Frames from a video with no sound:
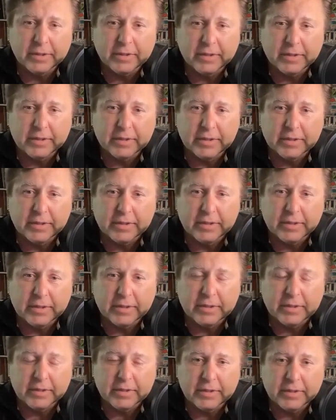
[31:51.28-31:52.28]

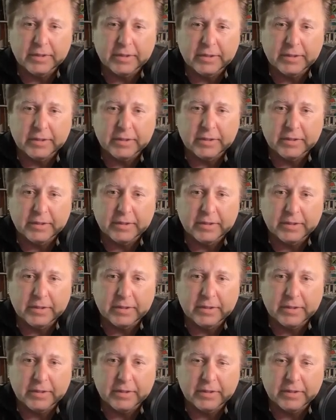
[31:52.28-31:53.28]

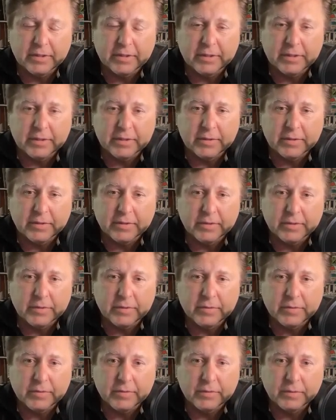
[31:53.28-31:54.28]

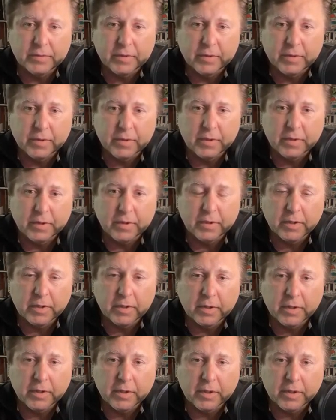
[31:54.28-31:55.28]

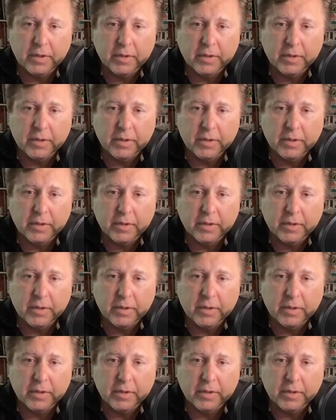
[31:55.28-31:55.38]
This person isn't speaking.